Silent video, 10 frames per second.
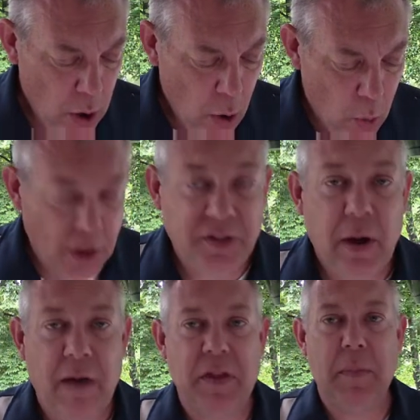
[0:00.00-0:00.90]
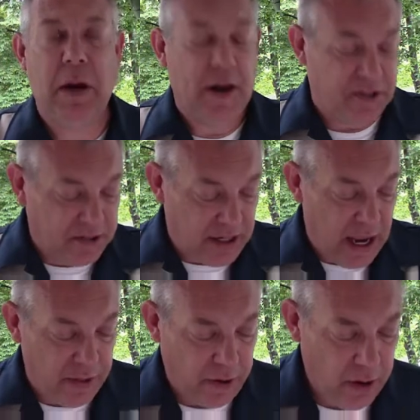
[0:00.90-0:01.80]
Once you have the amino acids
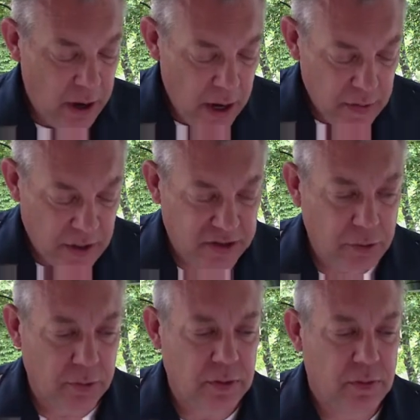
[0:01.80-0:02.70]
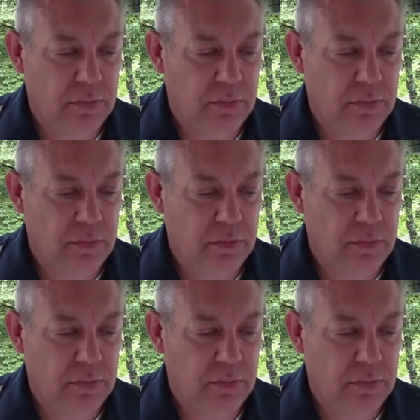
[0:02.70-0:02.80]
together, they start,